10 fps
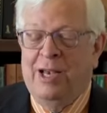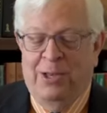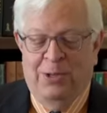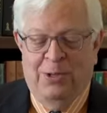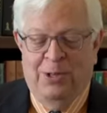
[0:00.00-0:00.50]

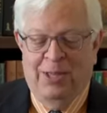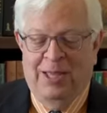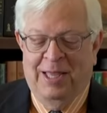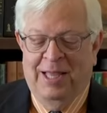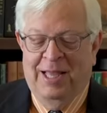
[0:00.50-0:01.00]
That's
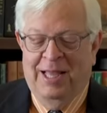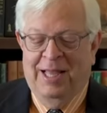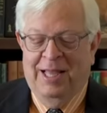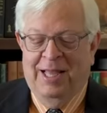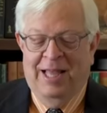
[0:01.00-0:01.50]
true.
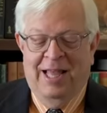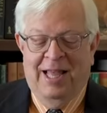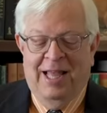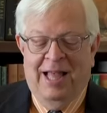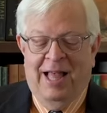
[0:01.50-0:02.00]

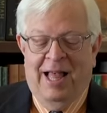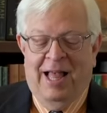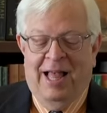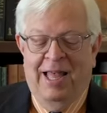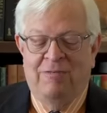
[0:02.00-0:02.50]

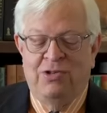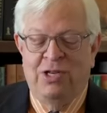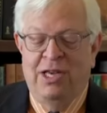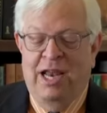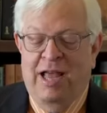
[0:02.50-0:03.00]
I have
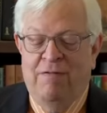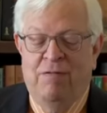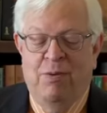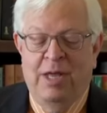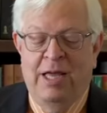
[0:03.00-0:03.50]
seen
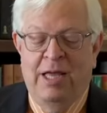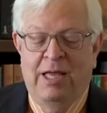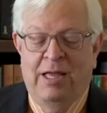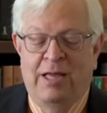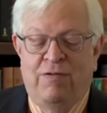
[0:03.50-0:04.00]
every
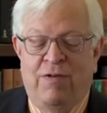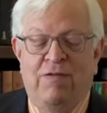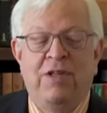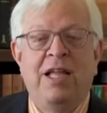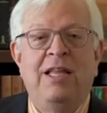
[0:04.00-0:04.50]
he's
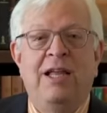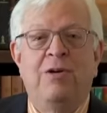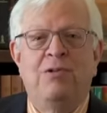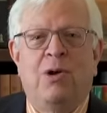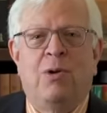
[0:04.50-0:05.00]
15
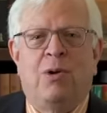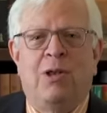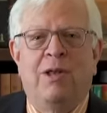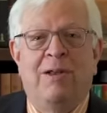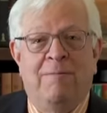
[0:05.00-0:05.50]
years
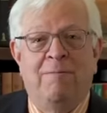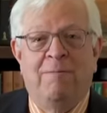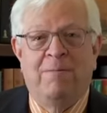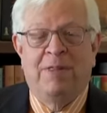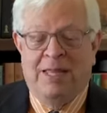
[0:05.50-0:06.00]
old.
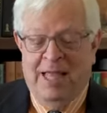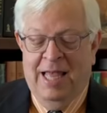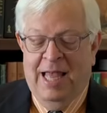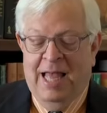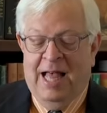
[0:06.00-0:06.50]

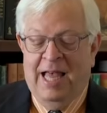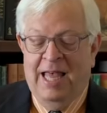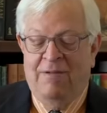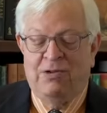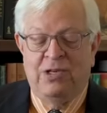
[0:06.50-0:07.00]
I
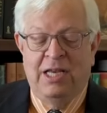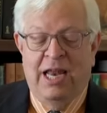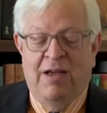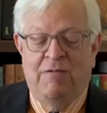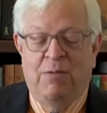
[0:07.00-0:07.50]
have seen
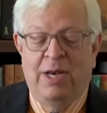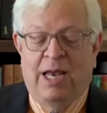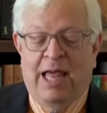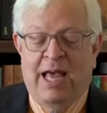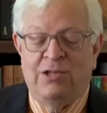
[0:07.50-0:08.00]
every
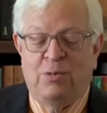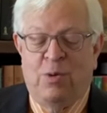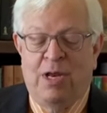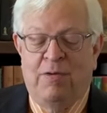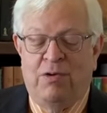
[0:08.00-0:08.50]
last
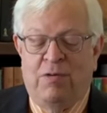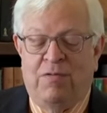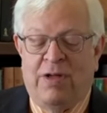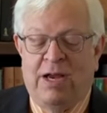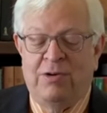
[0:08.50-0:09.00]
one of your
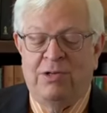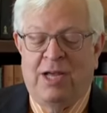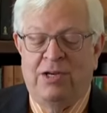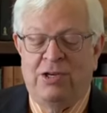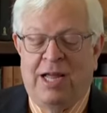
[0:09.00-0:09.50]

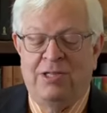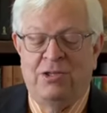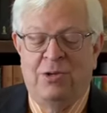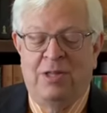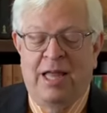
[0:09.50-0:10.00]
fireside chats
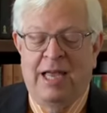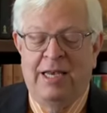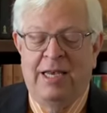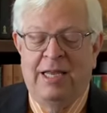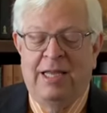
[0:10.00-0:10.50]
to date.